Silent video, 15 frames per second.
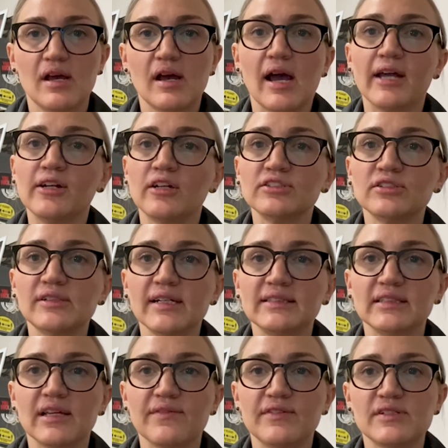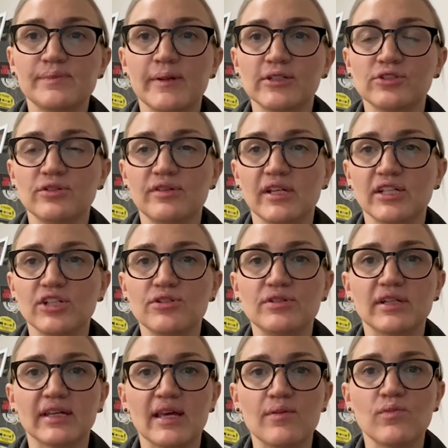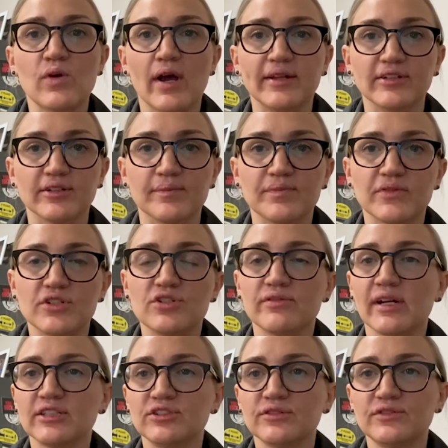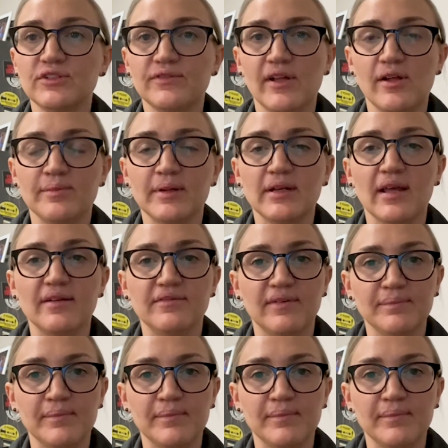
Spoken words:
I'd also like to give a special thank you to Kim Weiner, the Director of Development at